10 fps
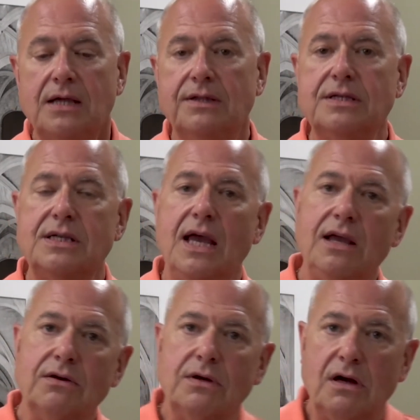This
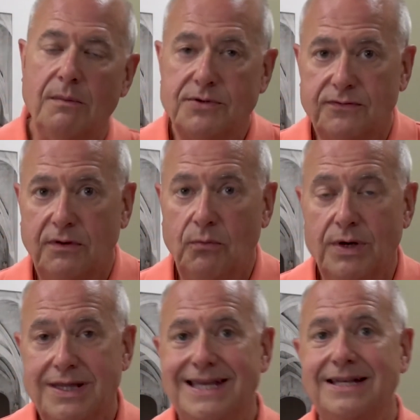anger comes from
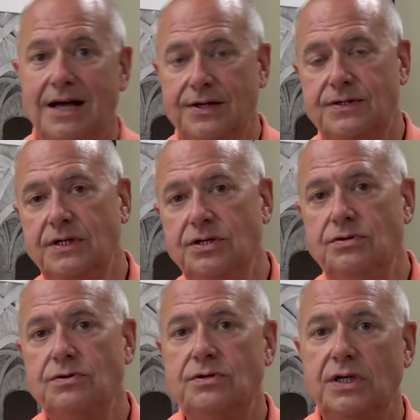within us and is
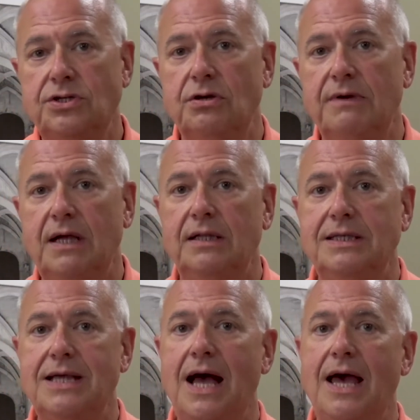usually directly
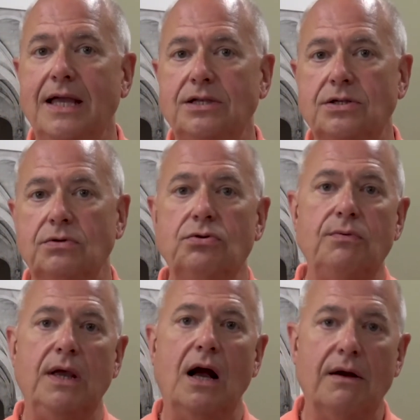tied to who
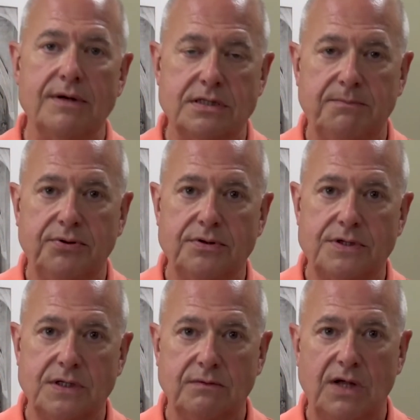we are as a
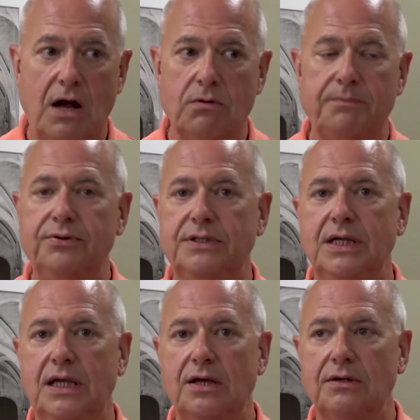person, how we're put
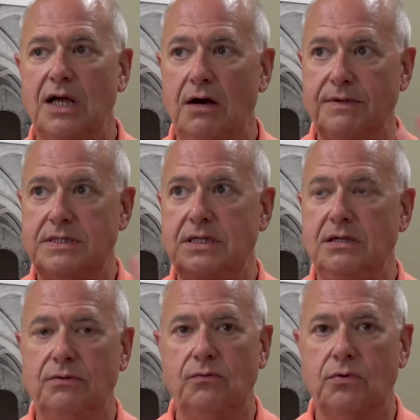together, how we see
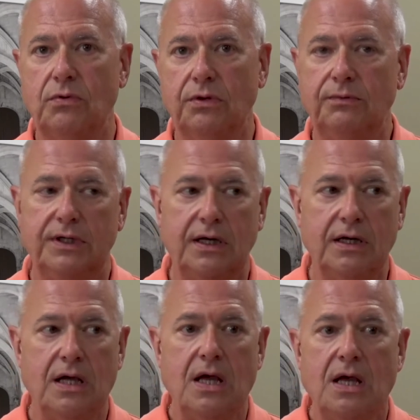the world, what
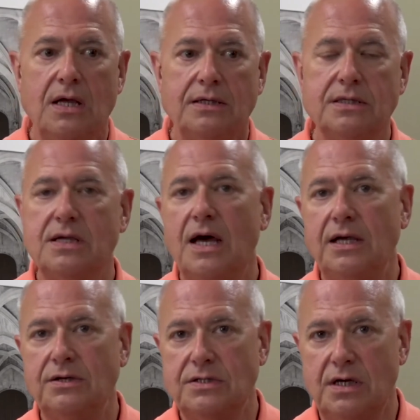our
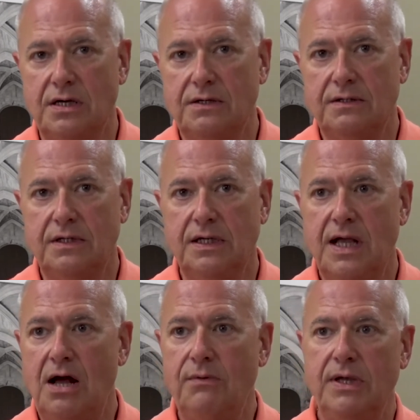desires are, and
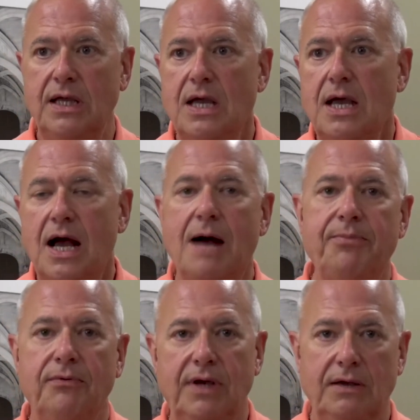how we
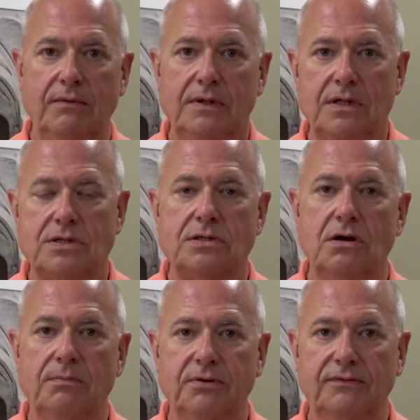operate within the
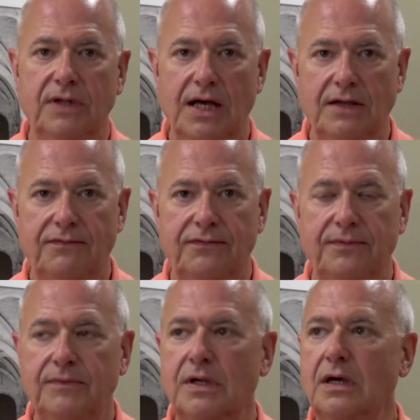scope of
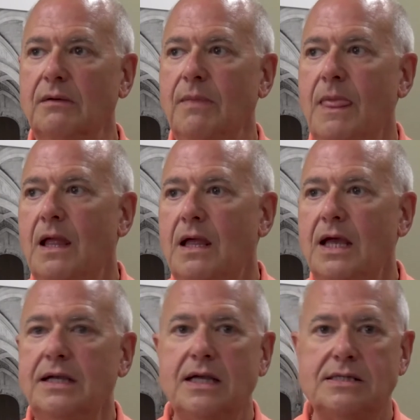life. And
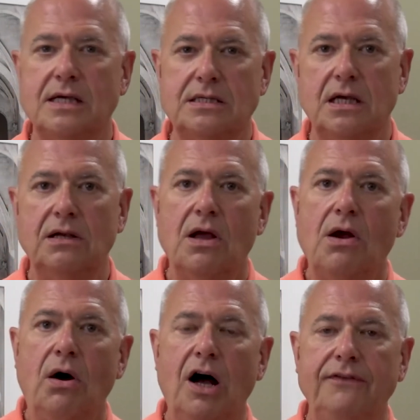as I said,
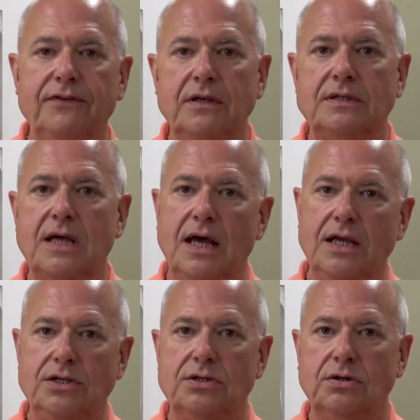often
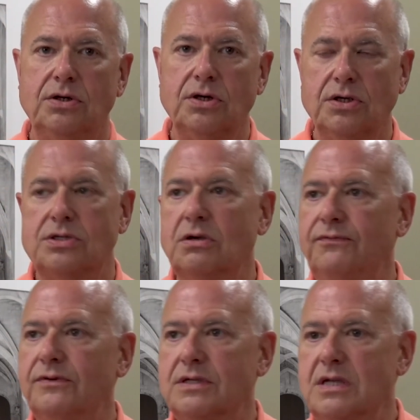tied to hurt. So
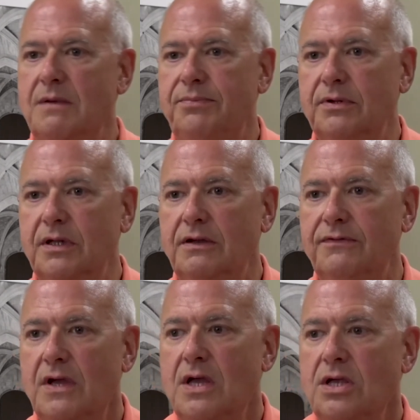for example,
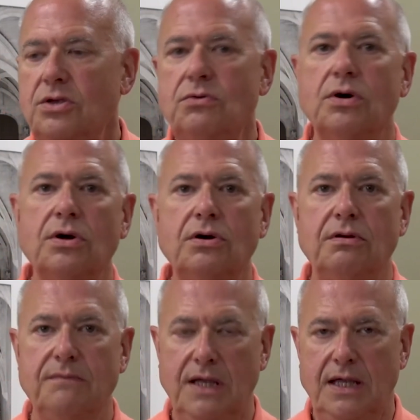if you
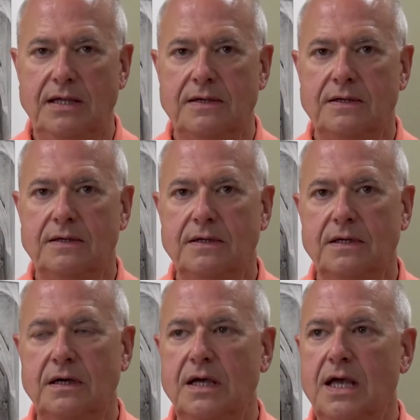hurt me
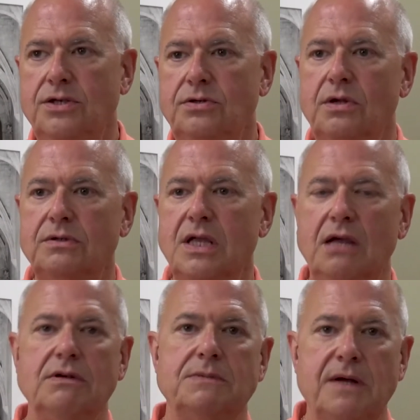and you don't
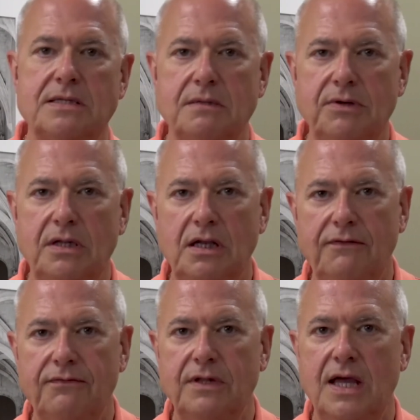take responsibility
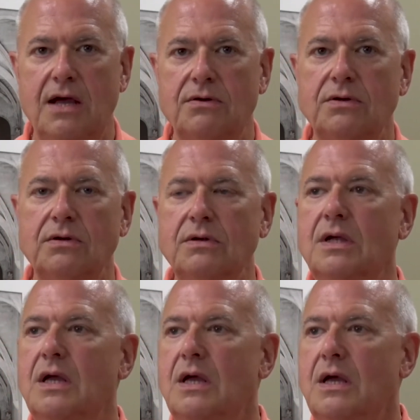for that hurt,
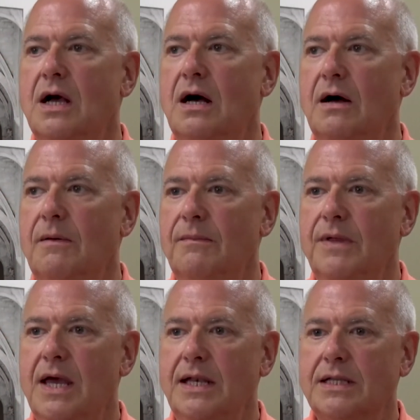and
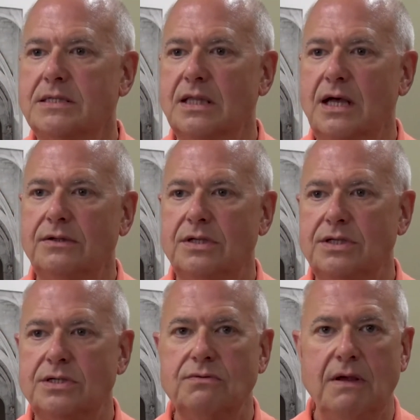it's allowed to
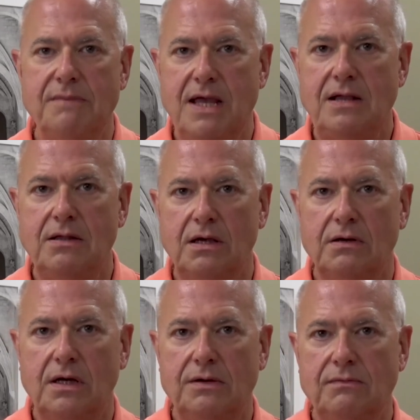just remain
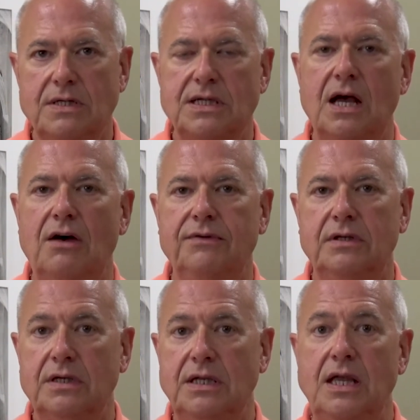there unresolved
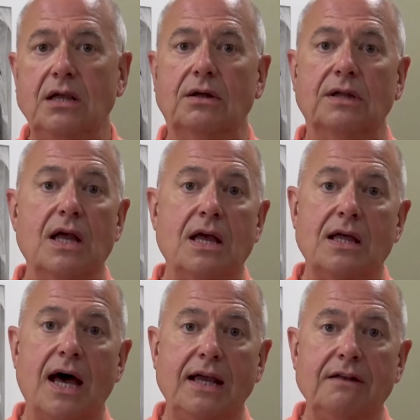and unhealed,
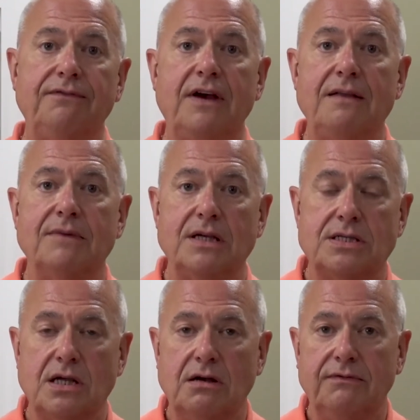I can find
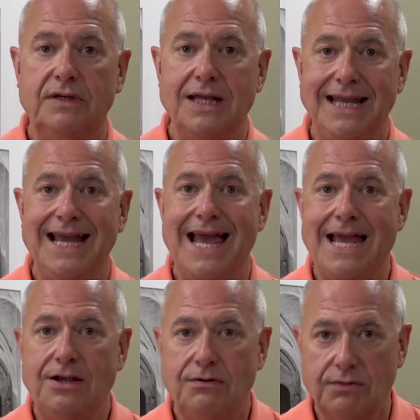myself getting
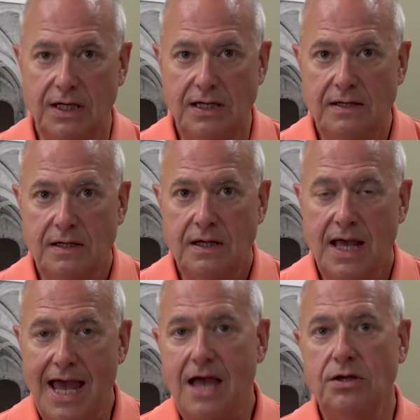angry
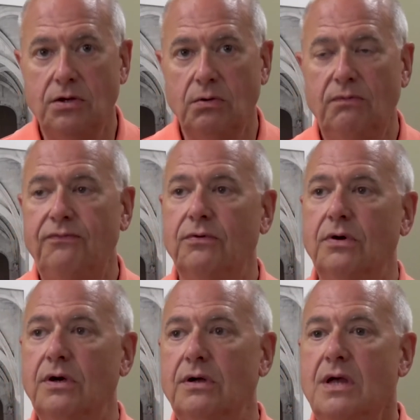at you
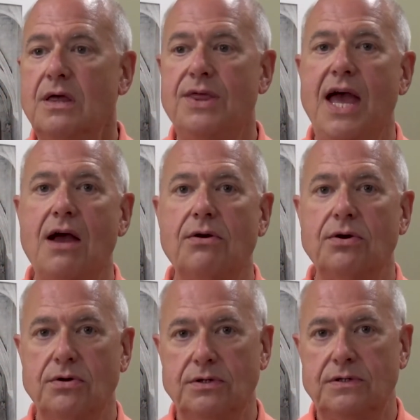for that
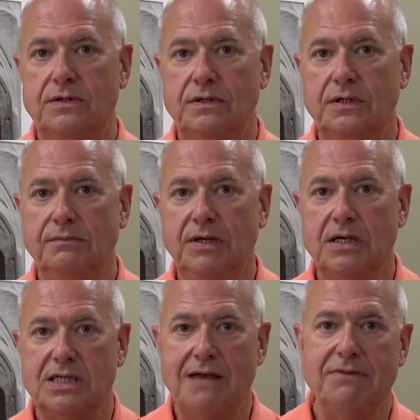hurt
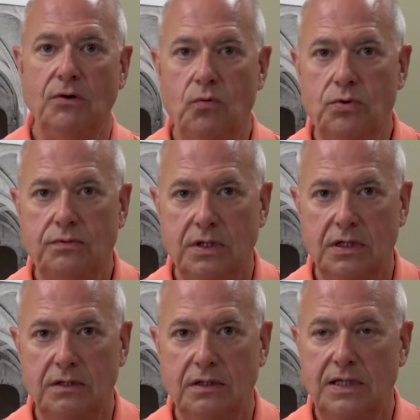because I've been
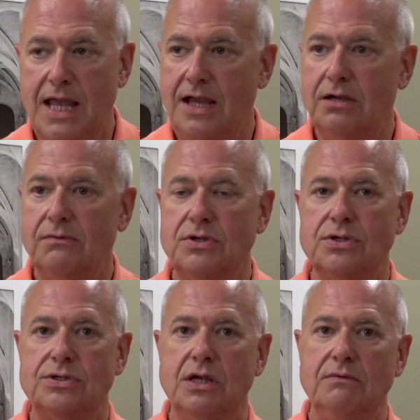wounded, and anger
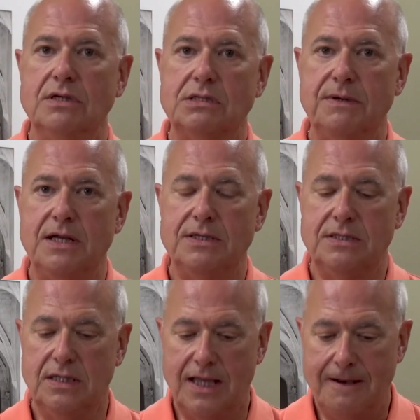is a response
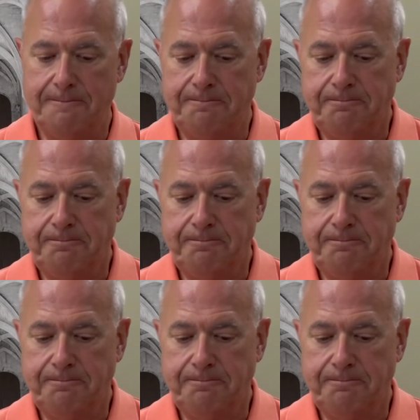to that.